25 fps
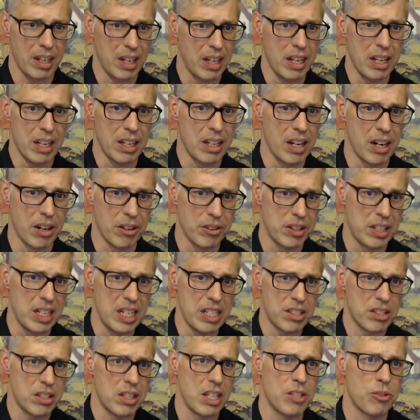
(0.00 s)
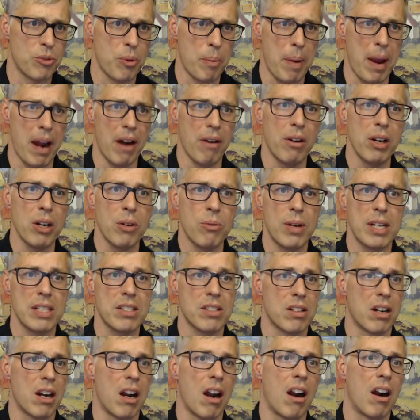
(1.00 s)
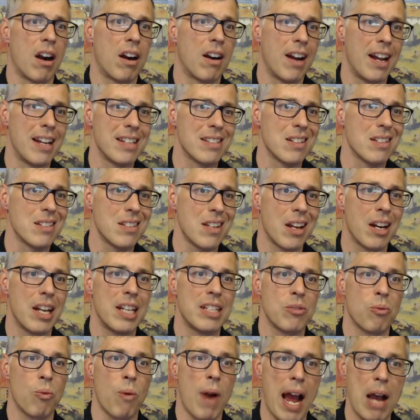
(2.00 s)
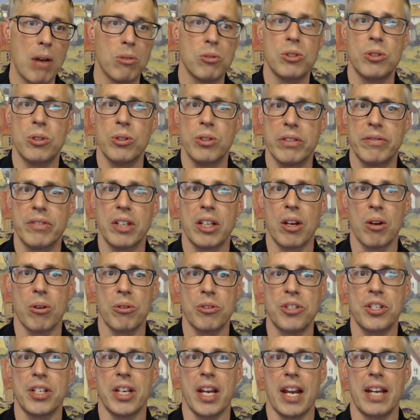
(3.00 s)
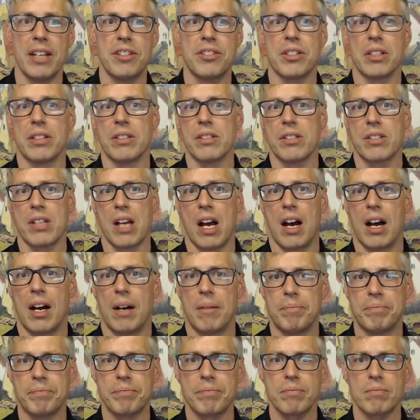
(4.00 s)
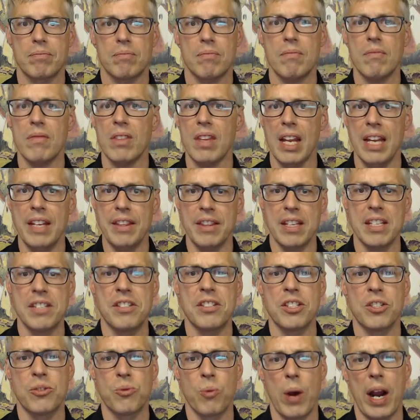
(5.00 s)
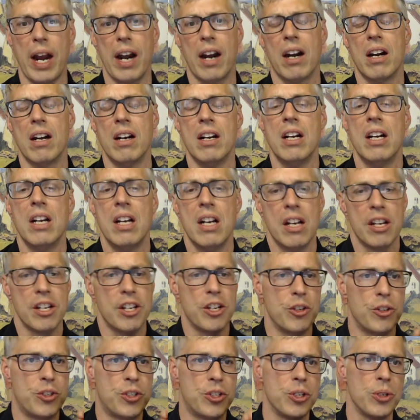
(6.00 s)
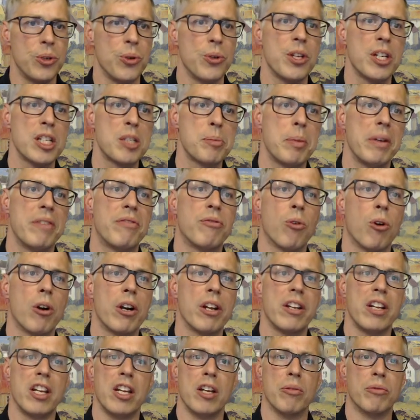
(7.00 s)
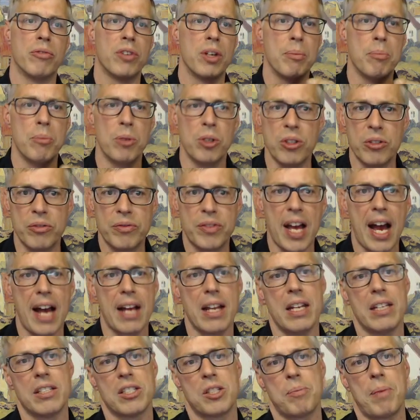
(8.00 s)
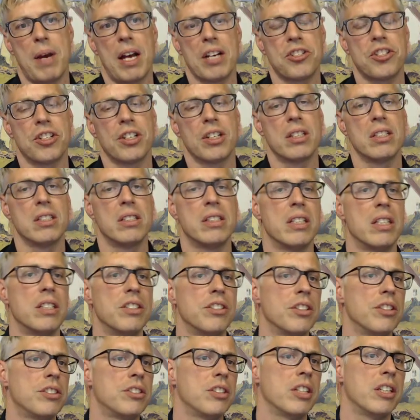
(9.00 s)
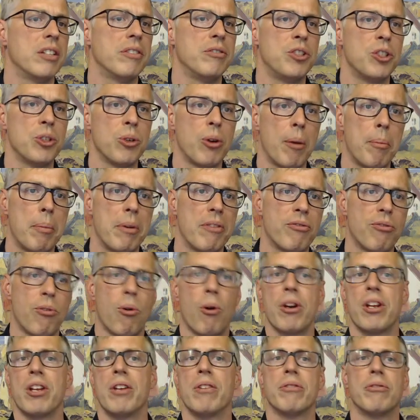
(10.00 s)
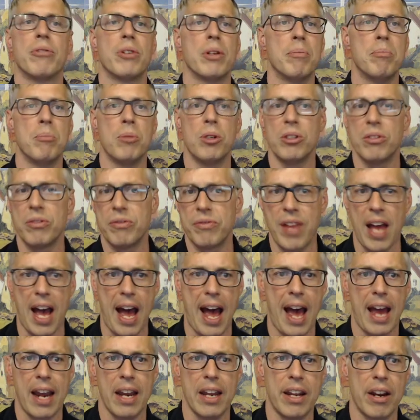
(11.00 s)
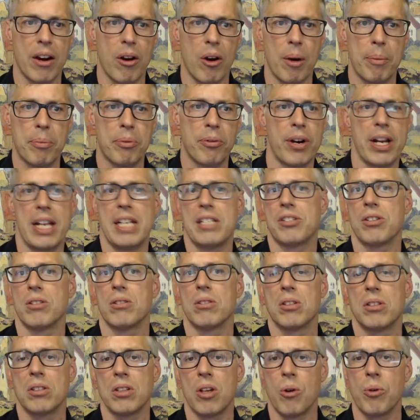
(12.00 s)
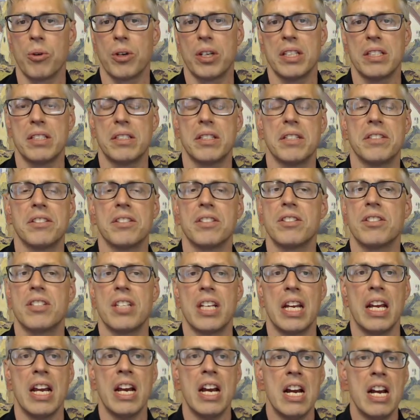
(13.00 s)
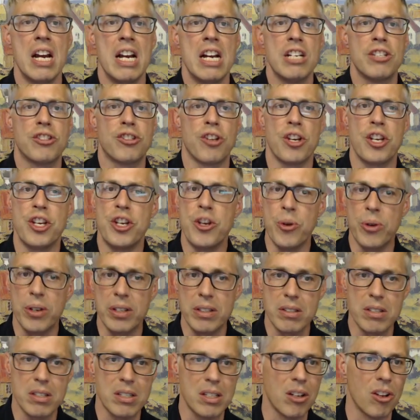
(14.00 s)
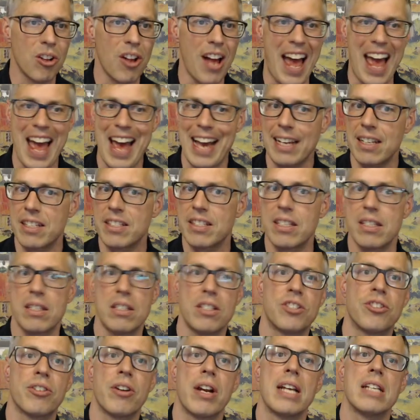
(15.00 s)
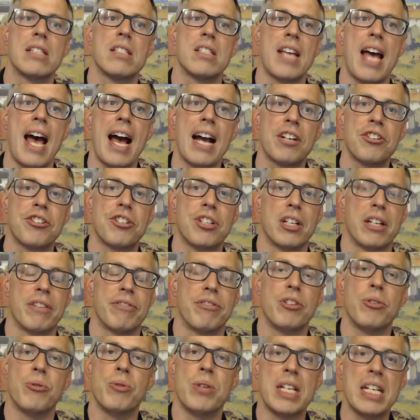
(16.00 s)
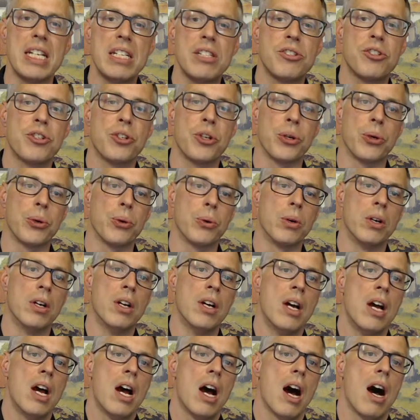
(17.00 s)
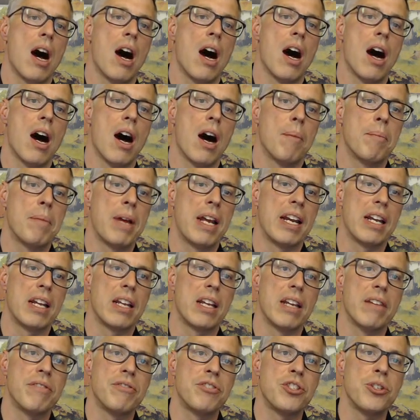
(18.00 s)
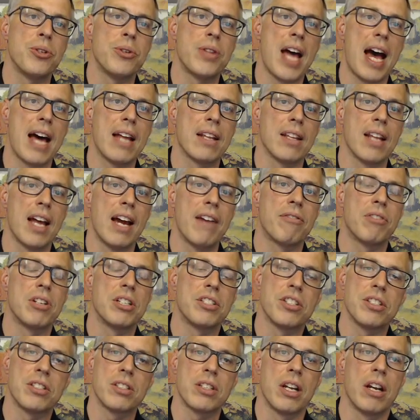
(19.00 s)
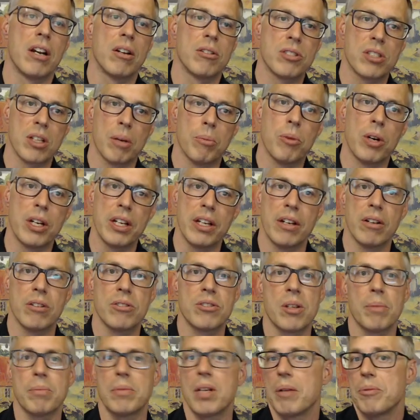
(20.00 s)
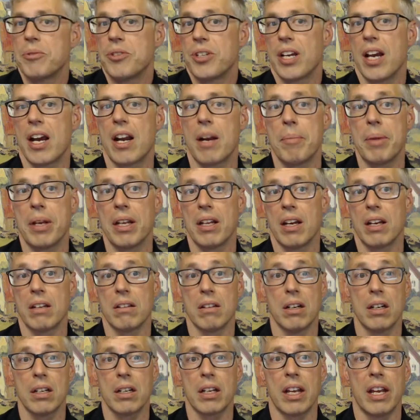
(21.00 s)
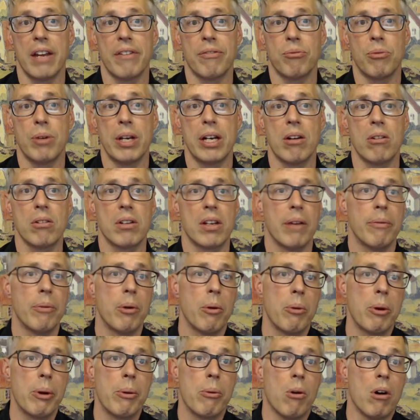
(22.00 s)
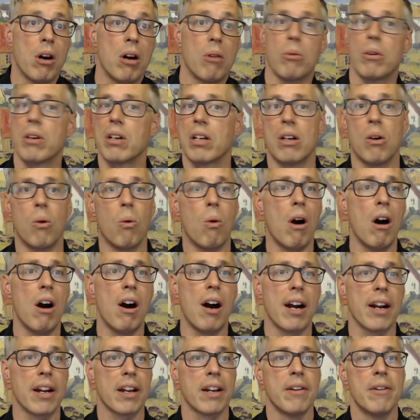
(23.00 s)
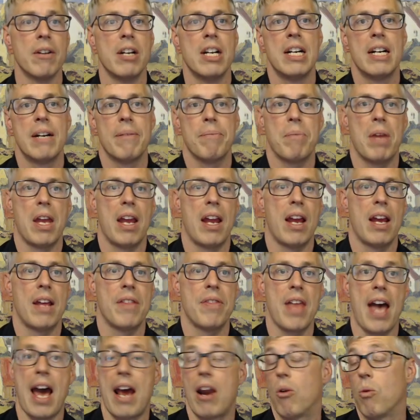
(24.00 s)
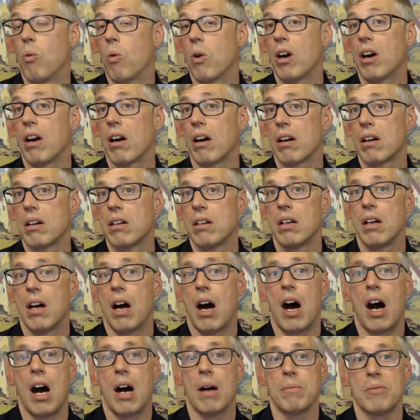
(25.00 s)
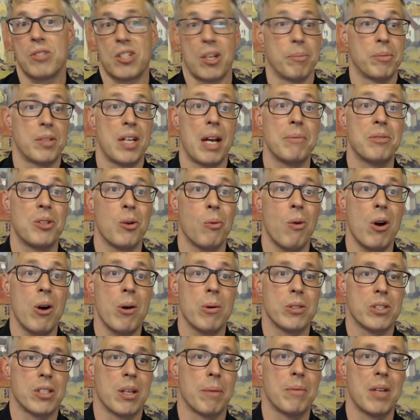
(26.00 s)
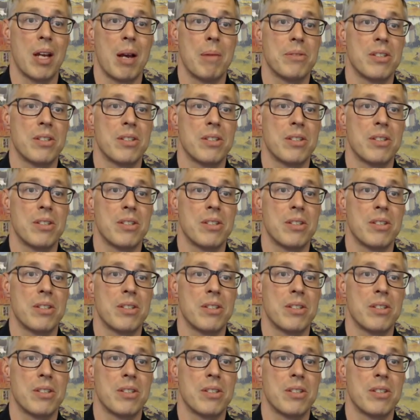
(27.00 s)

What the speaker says: these repair requests are, as I said, it's round 2 of negotiations. And this is where you do this before you've removed that inspection contingency. You do it before you've removed that, appraisal or loan contingency. So you can still exit the transaction if you need to. And it gives you that leverage. It's, somewhat, sometimes you got to be like, look, if we don't get what we want, we're going to walk, and that'll work. Sometimes it won't. Sometimes the